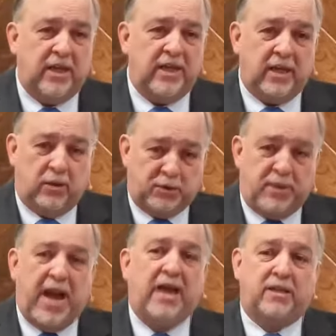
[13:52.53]
It goes
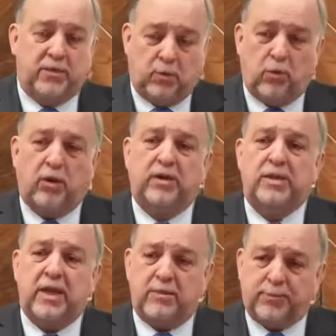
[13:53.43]
back to the work
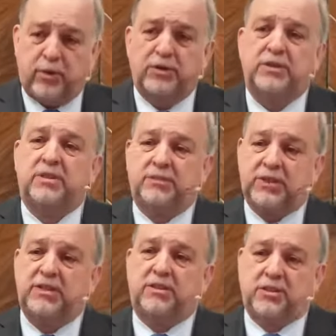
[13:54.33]
and person of
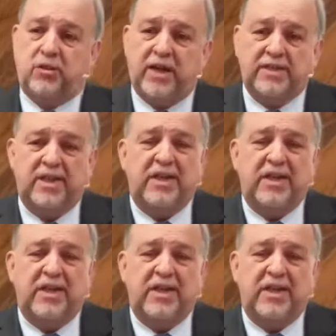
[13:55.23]
Jesus Christ,